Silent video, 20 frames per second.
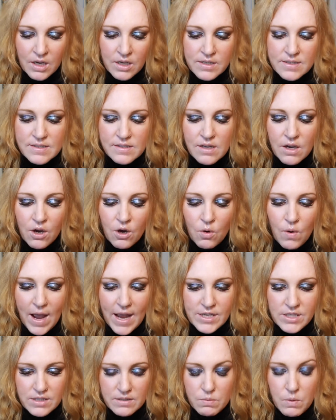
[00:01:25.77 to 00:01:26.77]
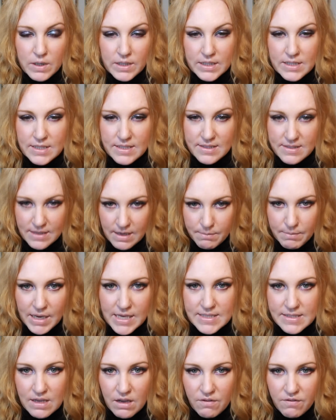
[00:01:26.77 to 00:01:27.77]
So I just wanted to set
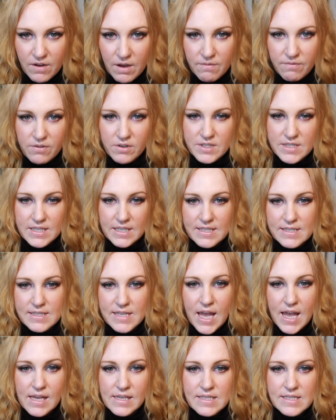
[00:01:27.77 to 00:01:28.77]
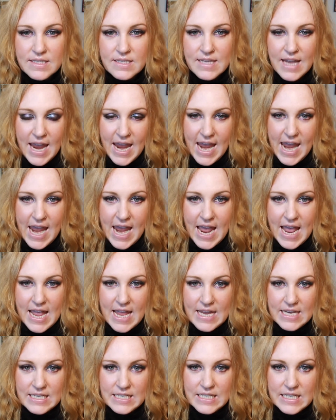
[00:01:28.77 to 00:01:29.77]
myself up for success,
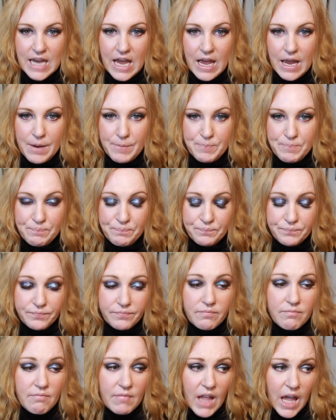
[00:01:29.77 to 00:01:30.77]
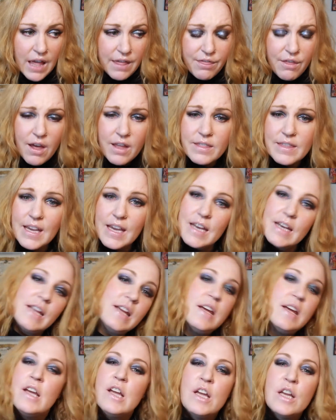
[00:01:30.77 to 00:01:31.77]
and I thought that
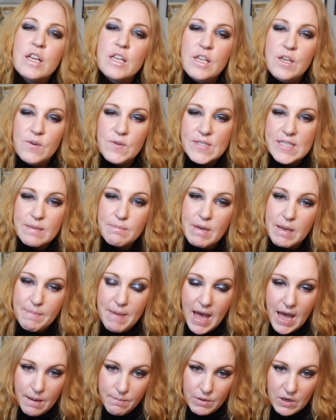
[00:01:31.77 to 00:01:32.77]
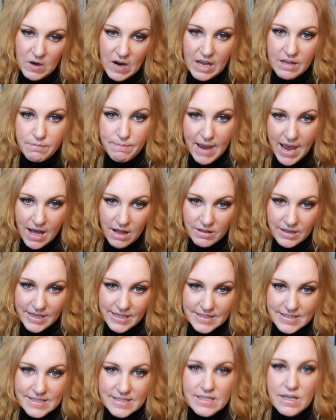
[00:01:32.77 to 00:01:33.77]
using my Pat McGrath
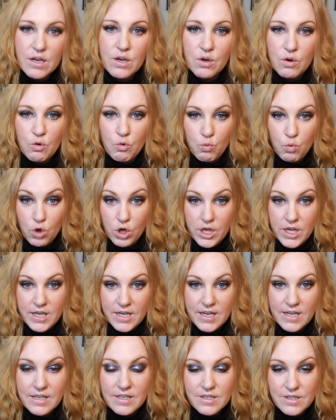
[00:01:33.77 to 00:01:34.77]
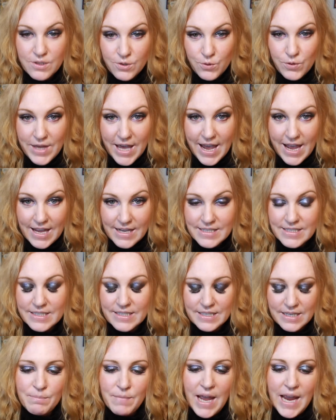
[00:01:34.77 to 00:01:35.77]
palettes would do that.
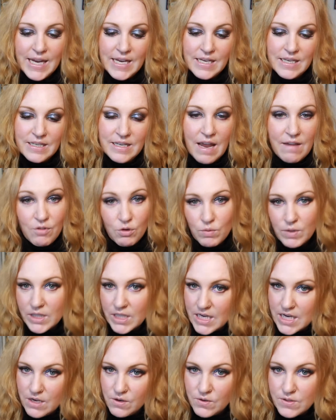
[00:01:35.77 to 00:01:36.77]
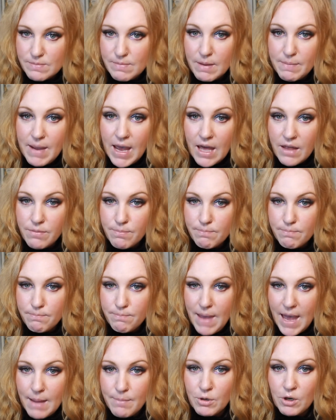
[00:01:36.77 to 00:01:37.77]
I never really used my Pat
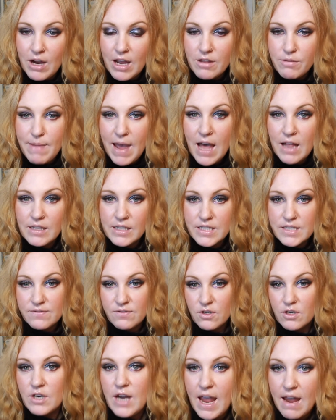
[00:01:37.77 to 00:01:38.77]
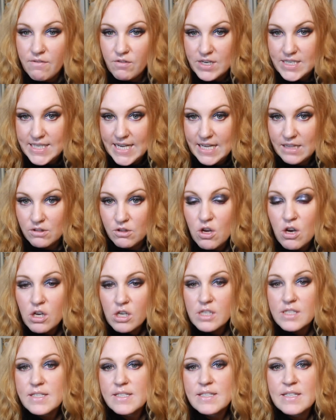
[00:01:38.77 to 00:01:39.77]
McGrath palettes for everyday
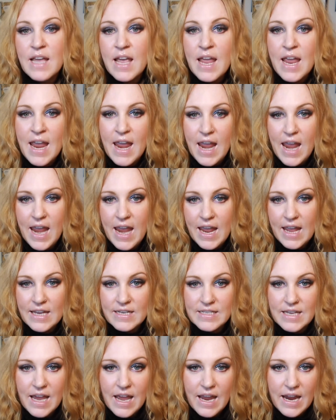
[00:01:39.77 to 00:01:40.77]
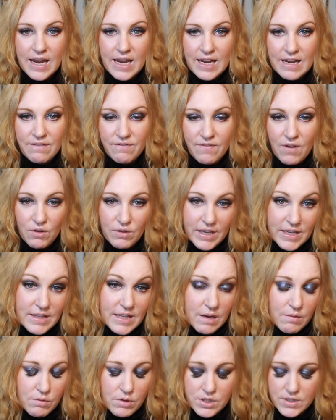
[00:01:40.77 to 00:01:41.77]
looks, and I felt like
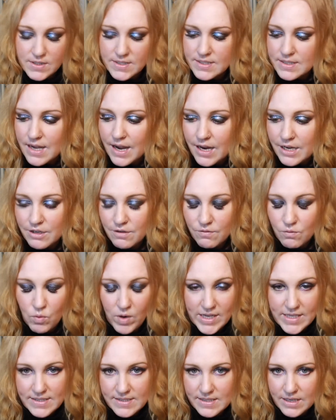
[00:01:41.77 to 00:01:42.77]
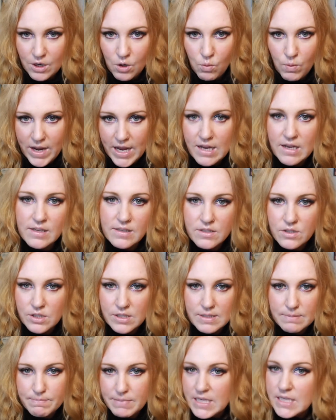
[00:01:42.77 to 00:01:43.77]
they were just kind of wasting away as
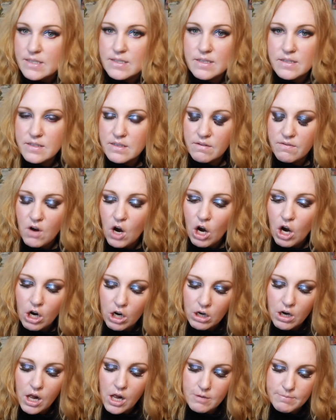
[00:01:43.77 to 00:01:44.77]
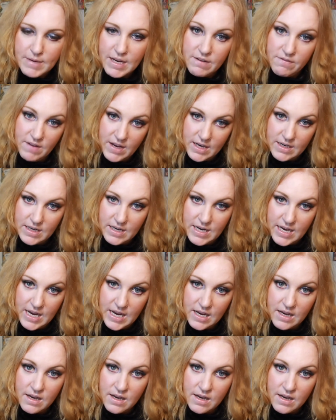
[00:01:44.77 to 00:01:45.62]
just pieces of art on my vanity.